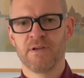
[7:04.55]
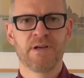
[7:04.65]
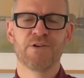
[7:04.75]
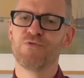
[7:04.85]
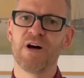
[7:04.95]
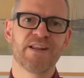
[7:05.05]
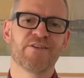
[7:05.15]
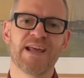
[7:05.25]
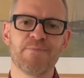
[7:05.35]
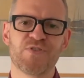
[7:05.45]
And running on
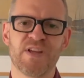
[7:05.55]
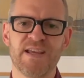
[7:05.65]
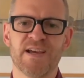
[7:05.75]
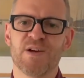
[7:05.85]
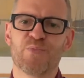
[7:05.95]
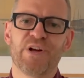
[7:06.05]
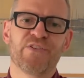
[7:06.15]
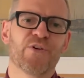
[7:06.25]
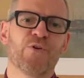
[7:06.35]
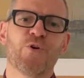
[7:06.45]
empty brings
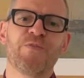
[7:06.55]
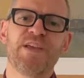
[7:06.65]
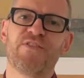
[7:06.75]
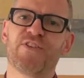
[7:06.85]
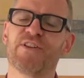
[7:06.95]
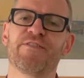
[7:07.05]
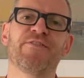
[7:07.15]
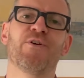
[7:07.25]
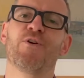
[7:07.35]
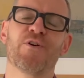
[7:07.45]
all these to the
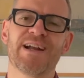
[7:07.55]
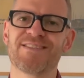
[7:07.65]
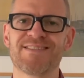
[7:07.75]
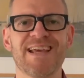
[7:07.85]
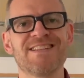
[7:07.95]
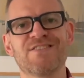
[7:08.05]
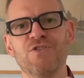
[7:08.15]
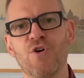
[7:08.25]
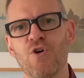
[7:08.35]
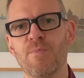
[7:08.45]
fore. It's
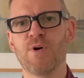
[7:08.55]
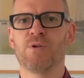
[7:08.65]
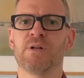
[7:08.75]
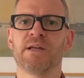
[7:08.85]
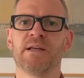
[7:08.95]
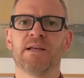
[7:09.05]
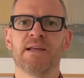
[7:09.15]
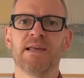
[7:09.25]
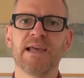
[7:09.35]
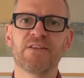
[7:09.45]
normal.
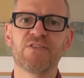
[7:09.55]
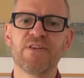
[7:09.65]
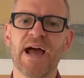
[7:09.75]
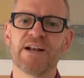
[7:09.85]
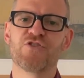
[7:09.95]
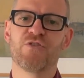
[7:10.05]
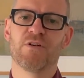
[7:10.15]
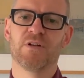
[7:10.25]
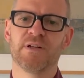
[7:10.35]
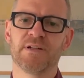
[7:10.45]
It's
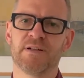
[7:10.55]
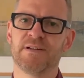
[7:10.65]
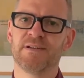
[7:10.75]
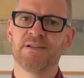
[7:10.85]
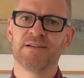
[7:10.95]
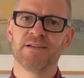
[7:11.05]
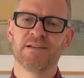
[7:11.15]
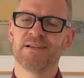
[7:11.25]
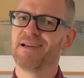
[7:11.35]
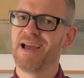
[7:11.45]
natural.
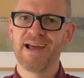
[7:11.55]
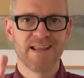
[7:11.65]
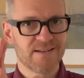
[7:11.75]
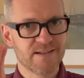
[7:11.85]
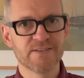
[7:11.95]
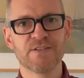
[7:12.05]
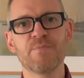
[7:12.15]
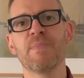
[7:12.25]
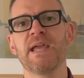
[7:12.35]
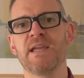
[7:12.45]
And it doesn't
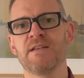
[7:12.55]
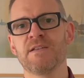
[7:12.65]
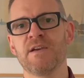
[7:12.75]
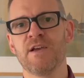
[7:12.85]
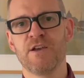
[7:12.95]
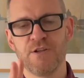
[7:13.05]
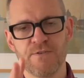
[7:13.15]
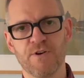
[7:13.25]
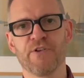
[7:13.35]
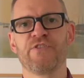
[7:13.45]
mean you've
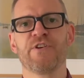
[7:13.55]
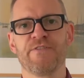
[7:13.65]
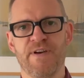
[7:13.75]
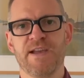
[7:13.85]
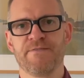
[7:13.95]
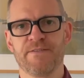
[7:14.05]
lost your faith.